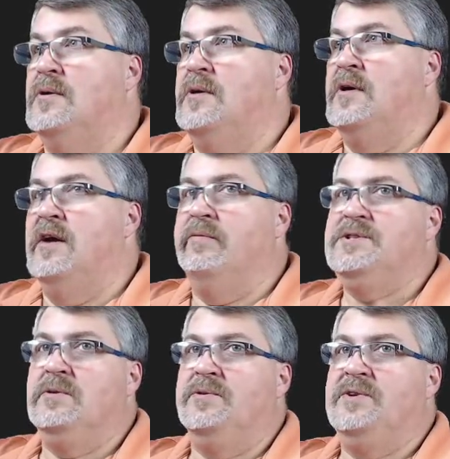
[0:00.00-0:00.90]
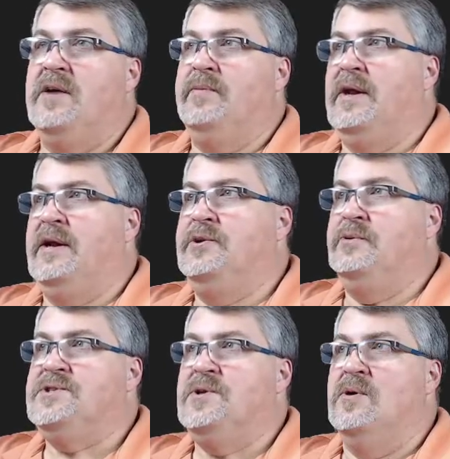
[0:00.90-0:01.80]
every single time that I do a
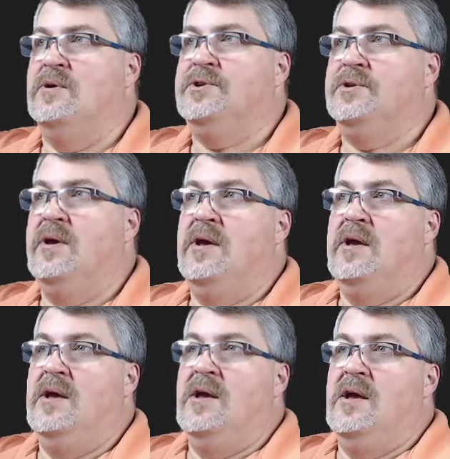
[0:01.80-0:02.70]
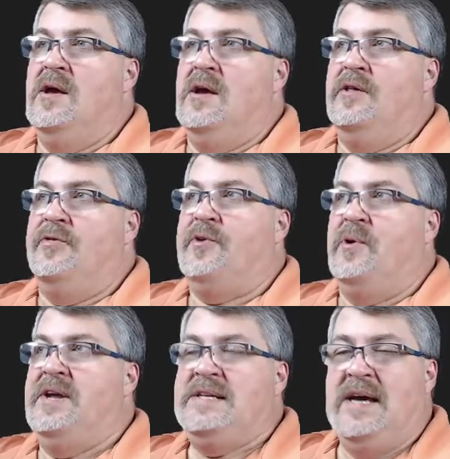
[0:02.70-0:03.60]
search,
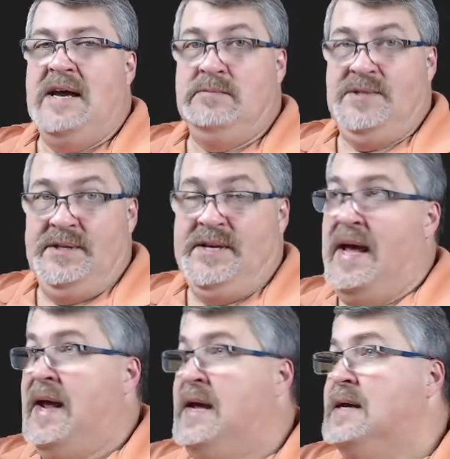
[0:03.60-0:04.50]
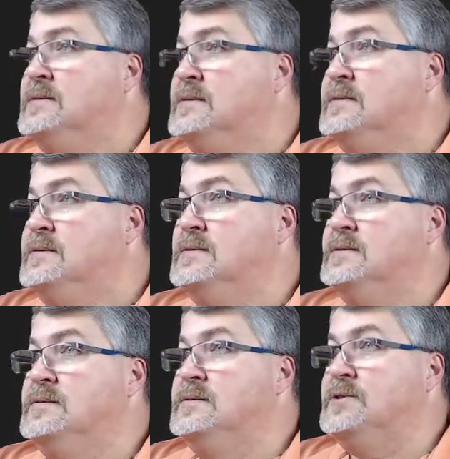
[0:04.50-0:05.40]
30 times a day,
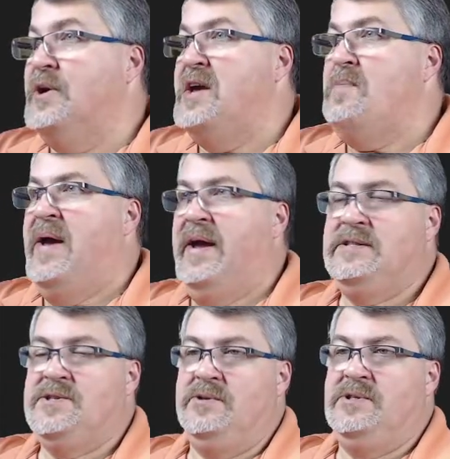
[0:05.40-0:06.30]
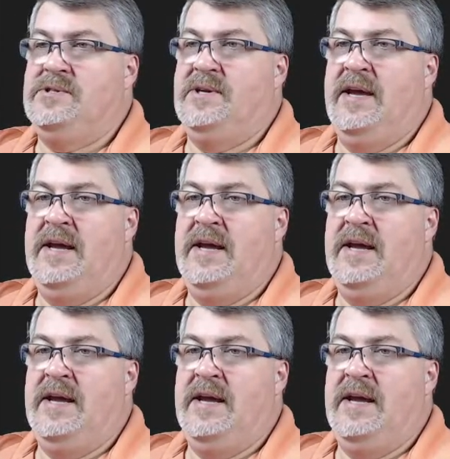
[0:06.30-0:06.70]
30 paid searches a day,